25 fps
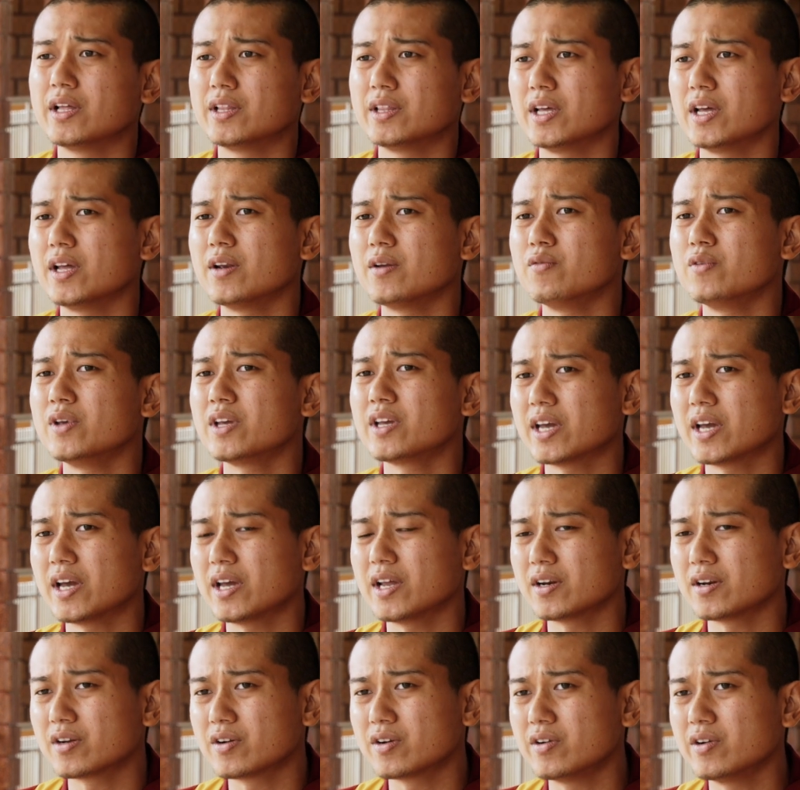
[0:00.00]
then we
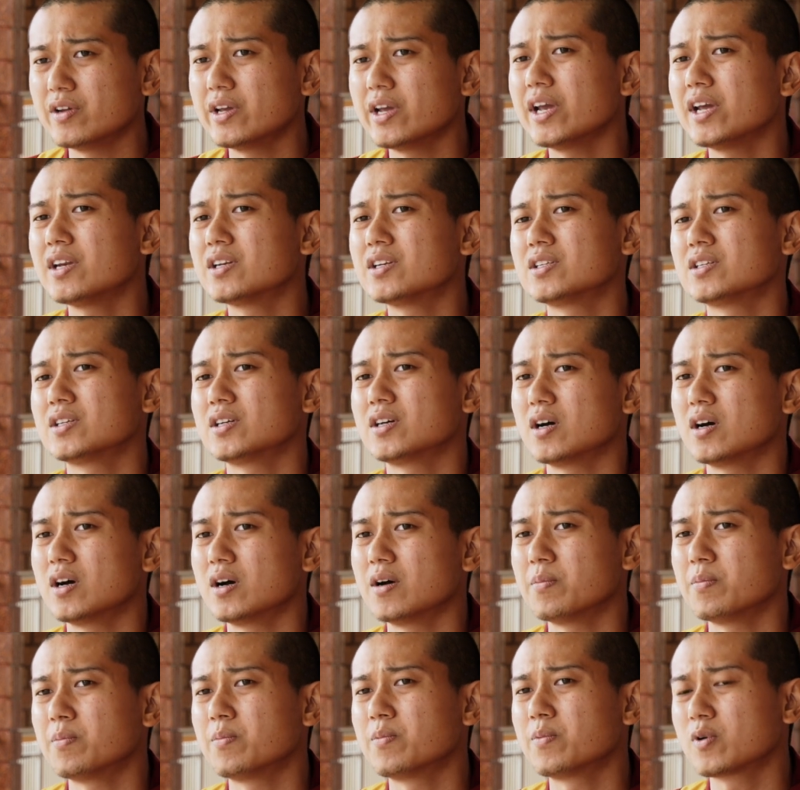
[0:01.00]
can create
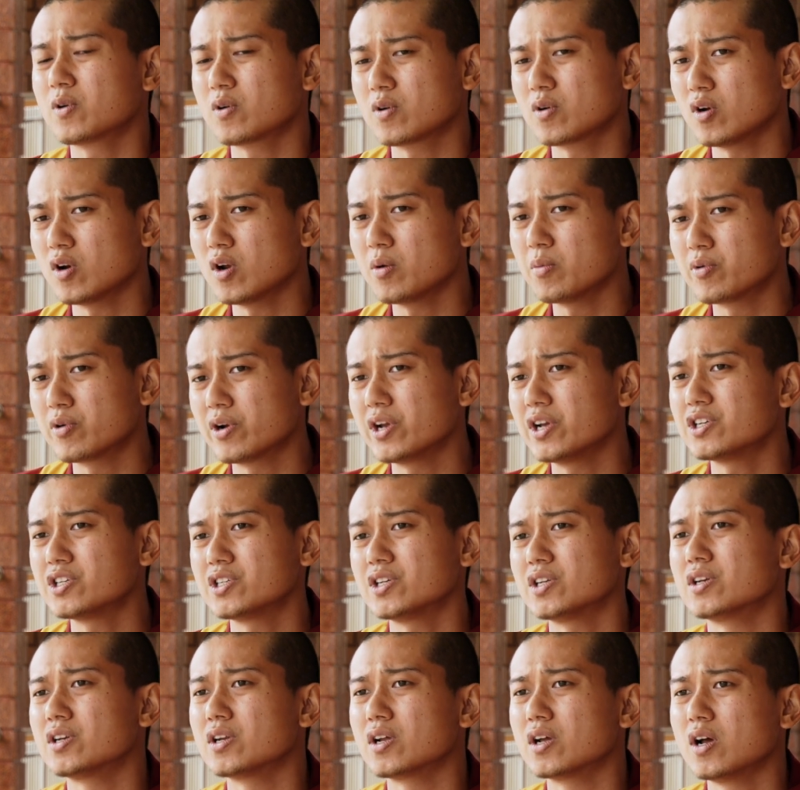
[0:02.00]
a
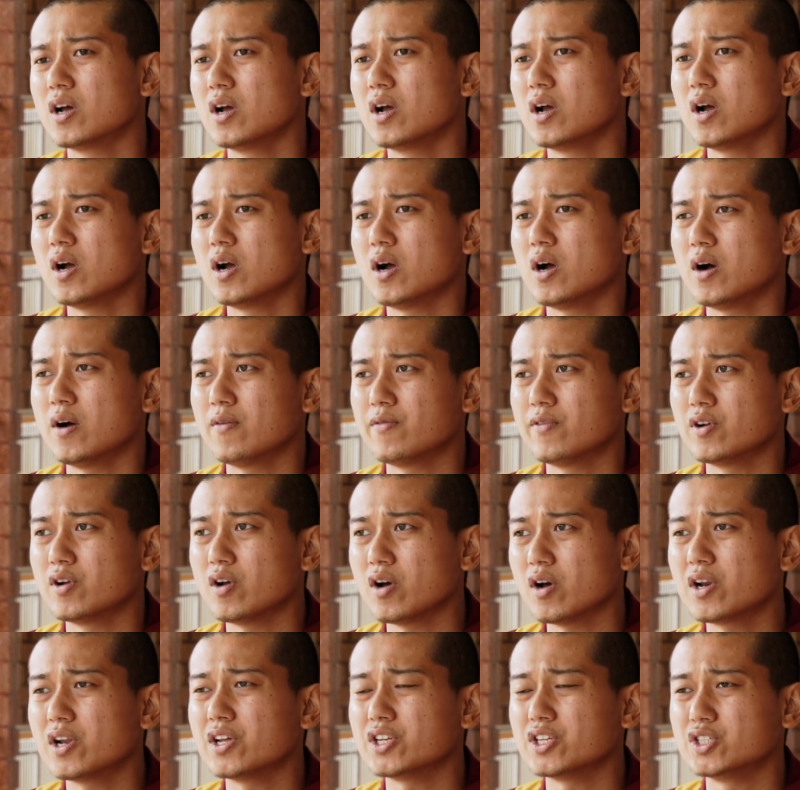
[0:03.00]
collaboration of a
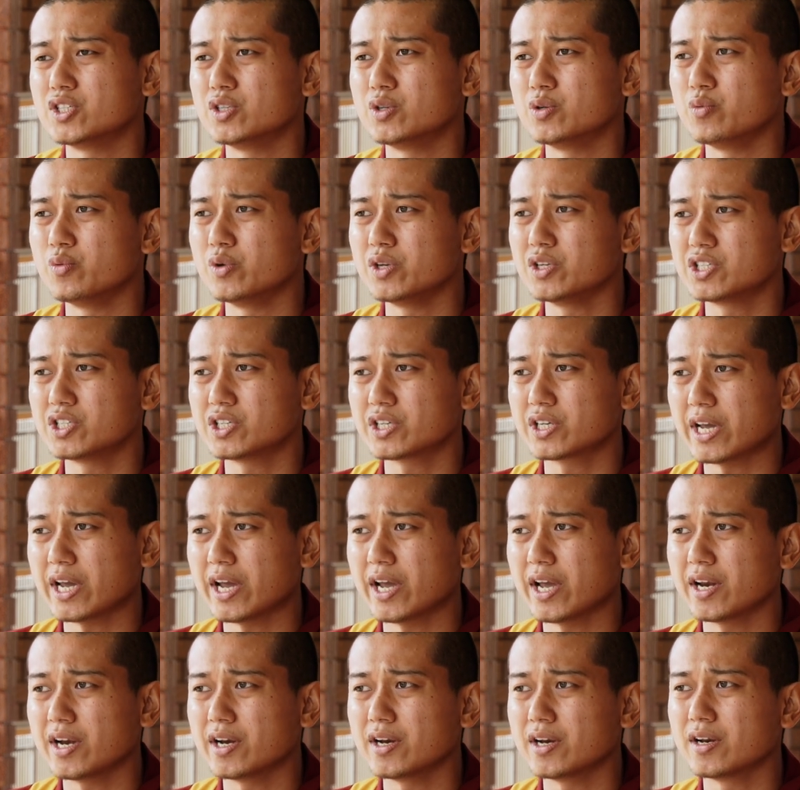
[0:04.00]
knowledge which
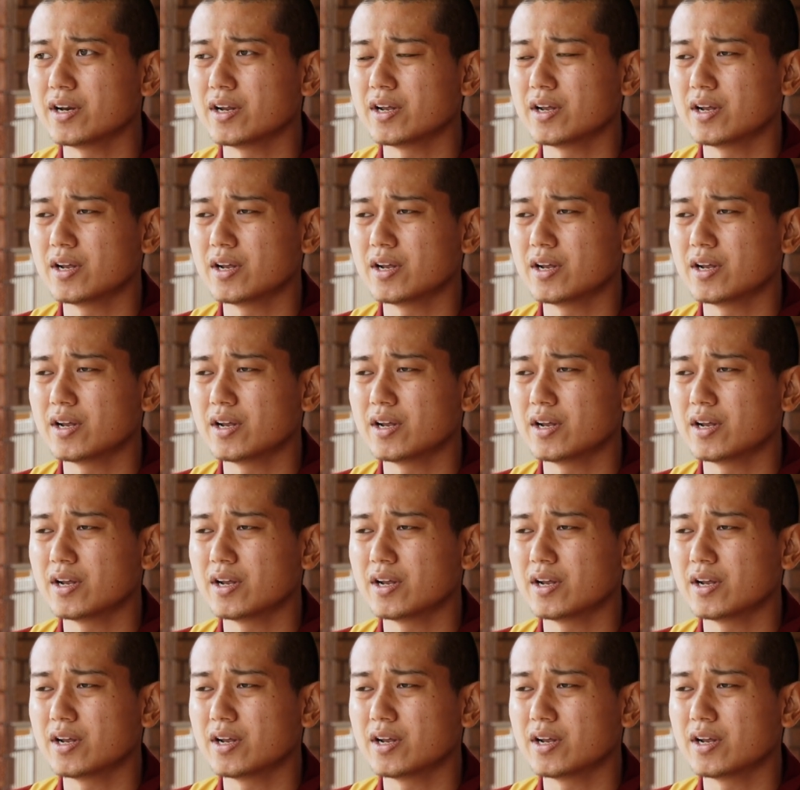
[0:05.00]
can